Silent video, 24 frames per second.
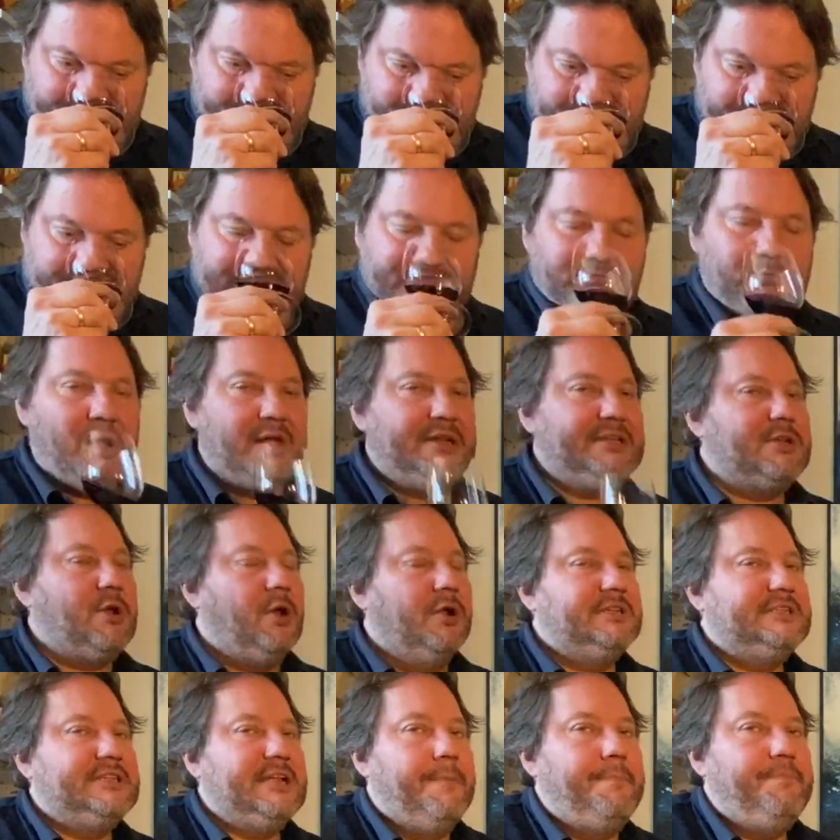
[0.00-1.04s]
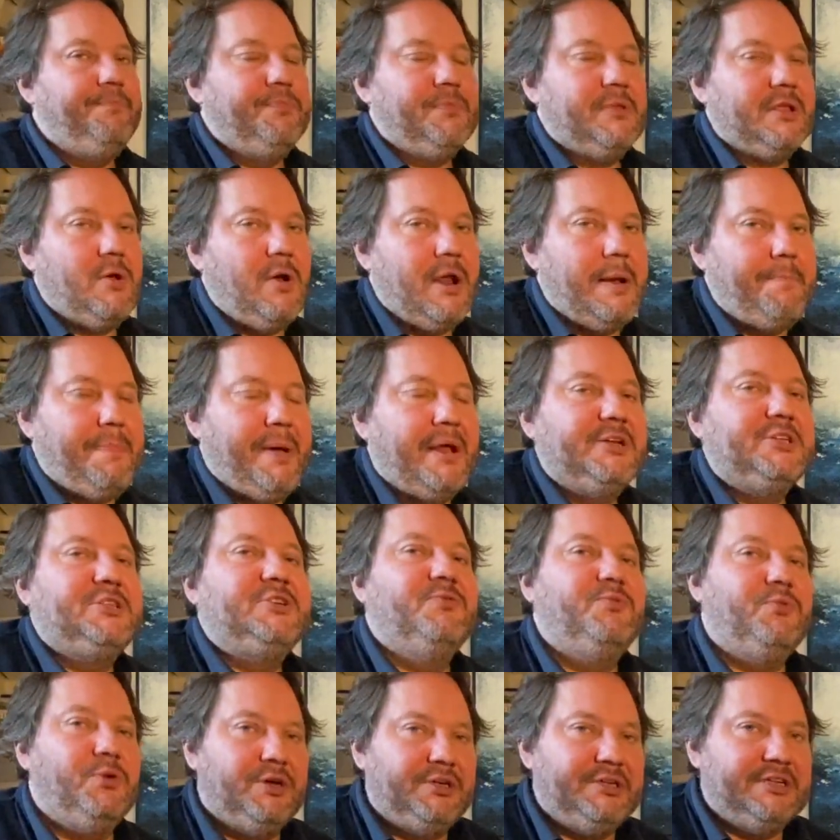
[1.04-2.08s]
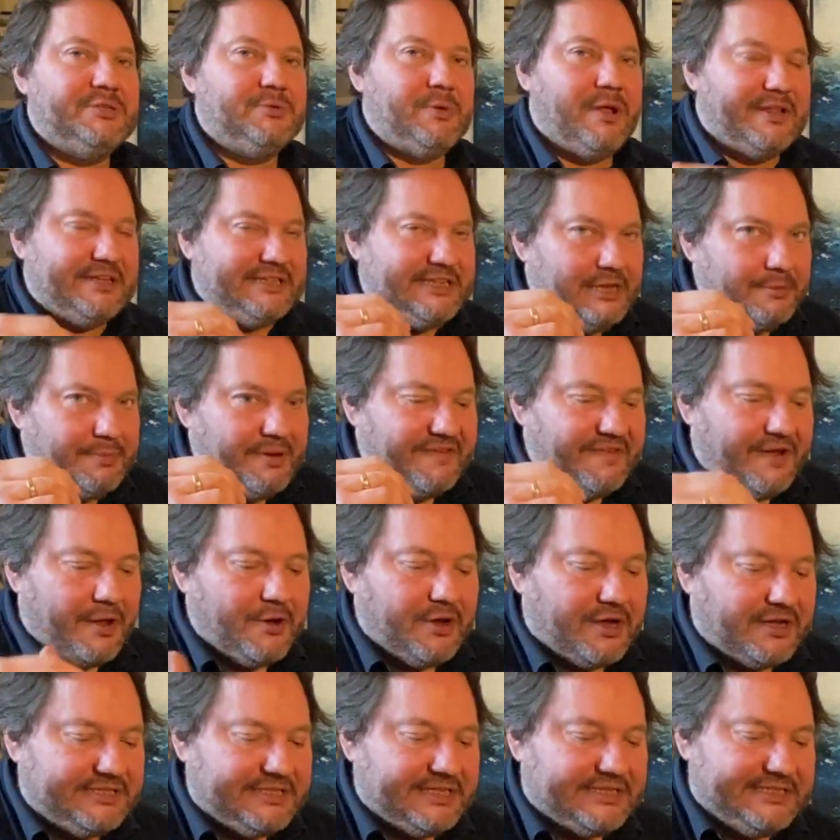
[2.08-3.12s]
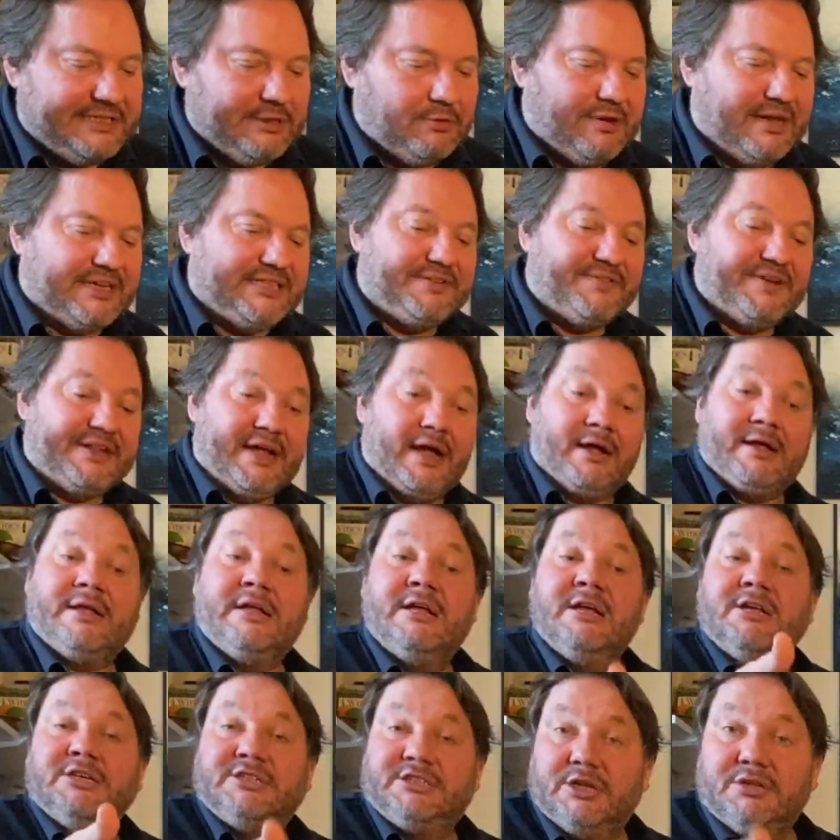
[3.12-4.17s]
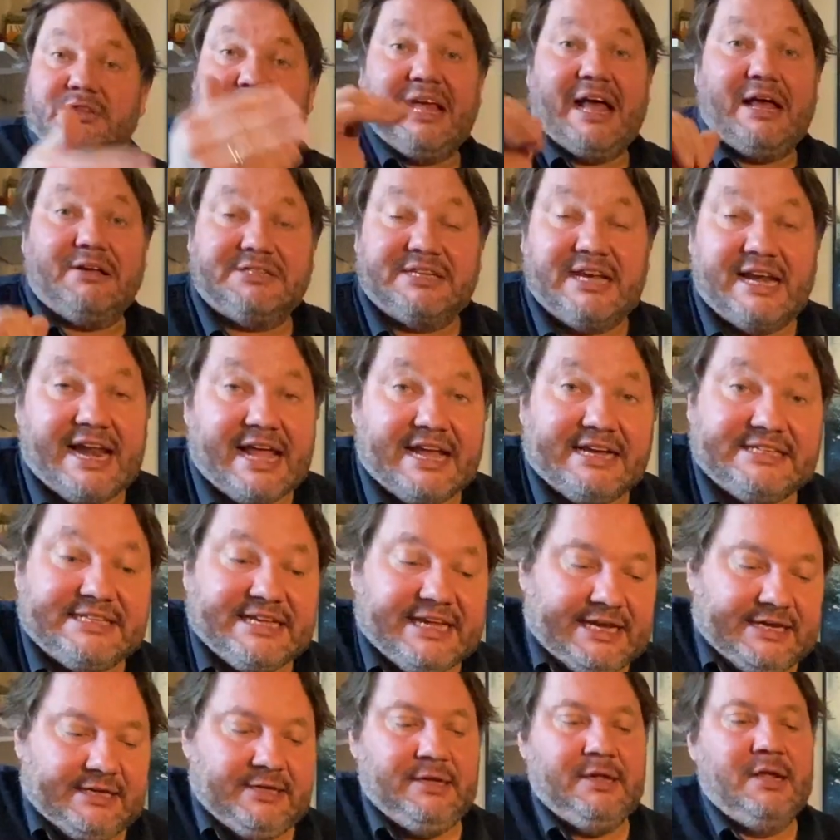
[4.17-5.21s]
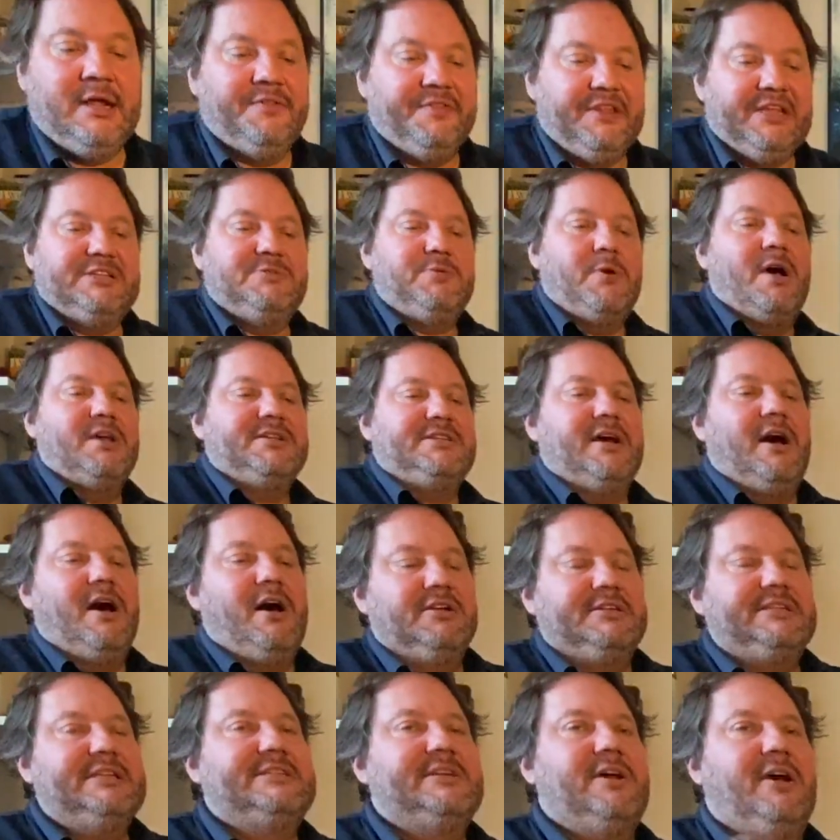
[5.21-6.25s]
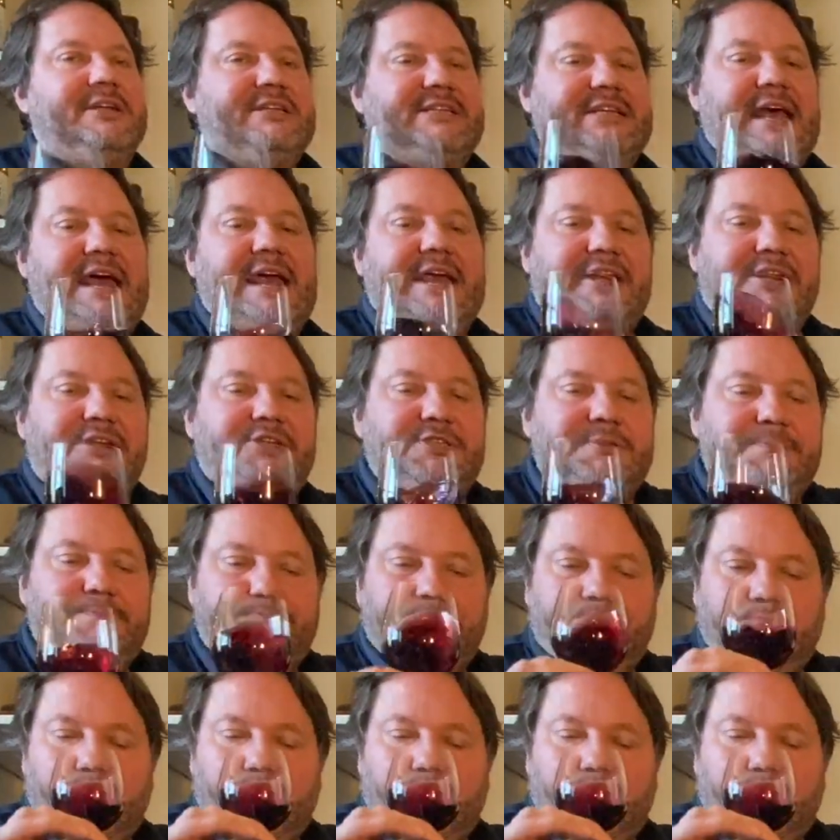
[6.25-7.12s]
This wine's got quite a punch of wood as well. There's a little bit of oak because it's still relatively young. 2018. These wines are designed to age.